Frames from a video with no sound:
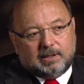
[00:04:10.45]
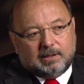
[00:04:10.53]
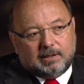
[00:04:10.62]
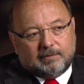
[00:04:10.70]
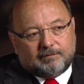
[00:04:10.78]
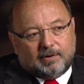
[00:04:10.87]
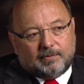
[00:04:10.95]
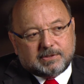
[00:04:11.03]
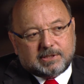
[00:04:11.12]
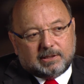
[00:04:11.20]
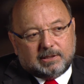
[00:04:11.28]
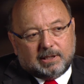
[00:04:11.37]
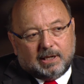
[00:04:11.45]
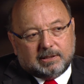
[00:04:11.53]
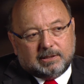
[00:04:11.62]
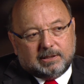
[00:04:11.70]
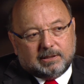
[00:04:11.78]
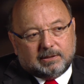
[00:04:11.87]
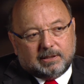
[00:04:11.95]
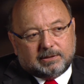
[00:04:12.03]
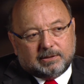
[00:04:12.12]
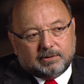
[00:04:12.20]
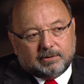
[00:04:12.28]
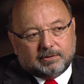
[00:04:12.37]
have always had the idea that
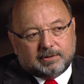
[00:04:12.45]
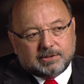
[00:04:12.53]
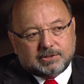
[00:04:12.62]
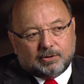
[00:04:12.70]
the Earth is